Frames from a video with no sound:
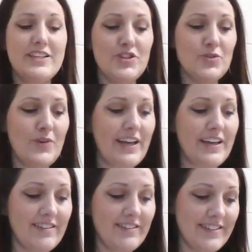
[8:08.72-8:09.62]
acute
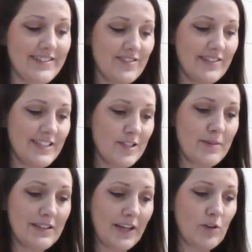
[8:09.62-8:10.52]
angle is going to
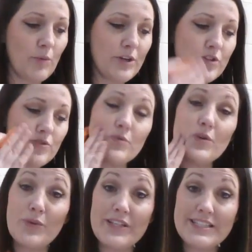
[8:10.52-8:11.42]
be like what we drew
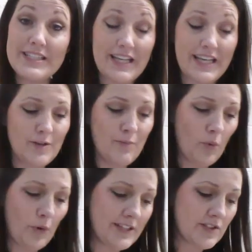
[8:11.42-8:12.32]
when we did
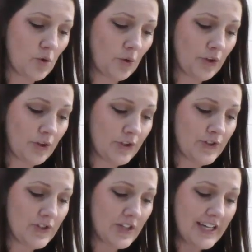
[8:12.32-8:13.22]
endpoints,
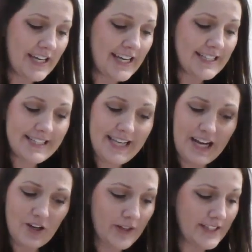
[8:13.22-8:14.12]
corners. It's
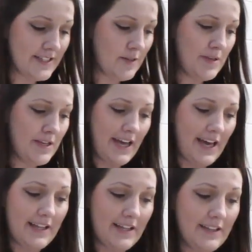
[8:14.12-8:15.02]
not going to be an
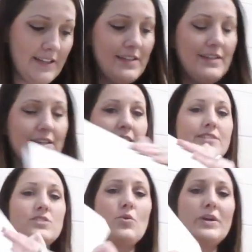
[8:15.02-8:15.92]
L.
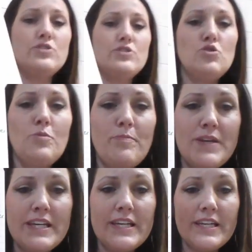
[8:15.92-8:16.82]
It's going to
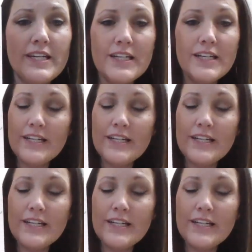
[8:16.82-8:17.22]
be